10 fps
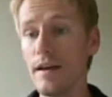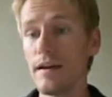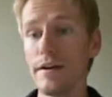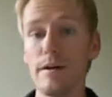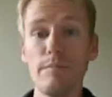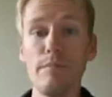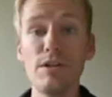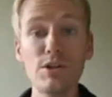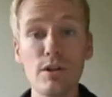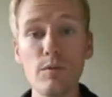
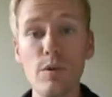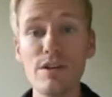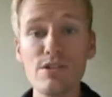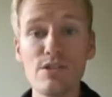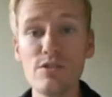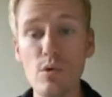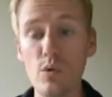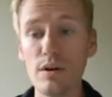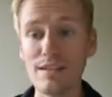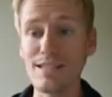midterm questions
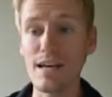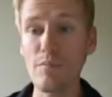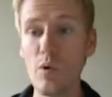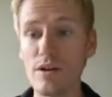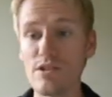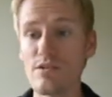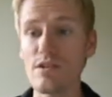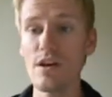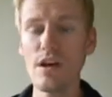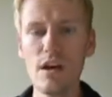or exam questions.